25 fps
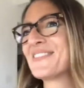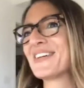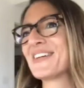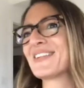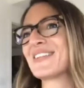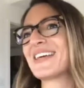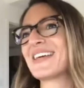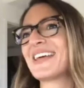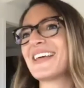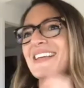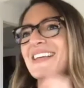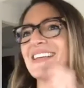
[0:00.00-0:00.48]

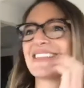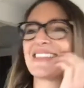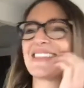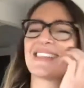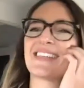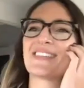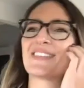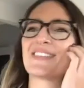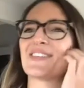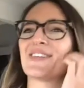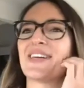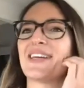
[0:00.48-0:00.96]
like
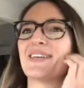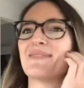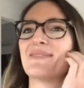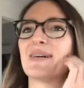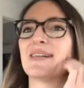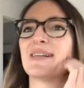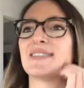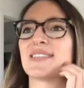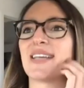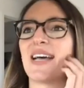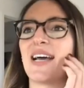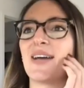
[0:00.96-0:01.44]
6 or 8
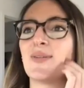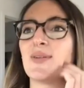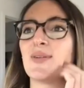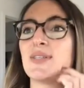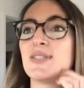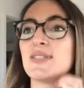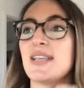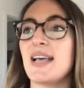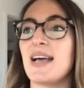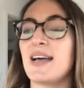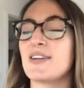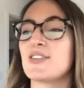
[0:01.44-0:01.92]
months, I
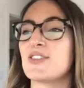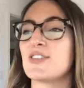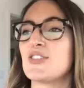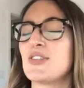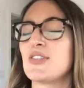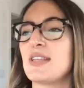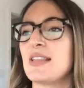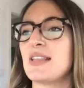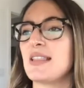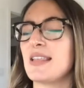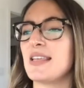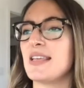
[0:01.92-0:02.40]
was
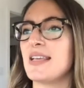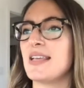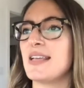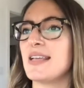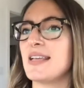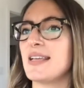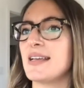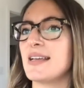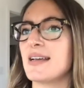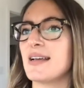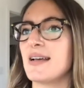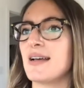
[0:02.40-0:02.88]
actually
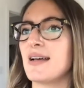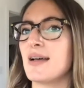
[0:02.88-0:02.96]
the,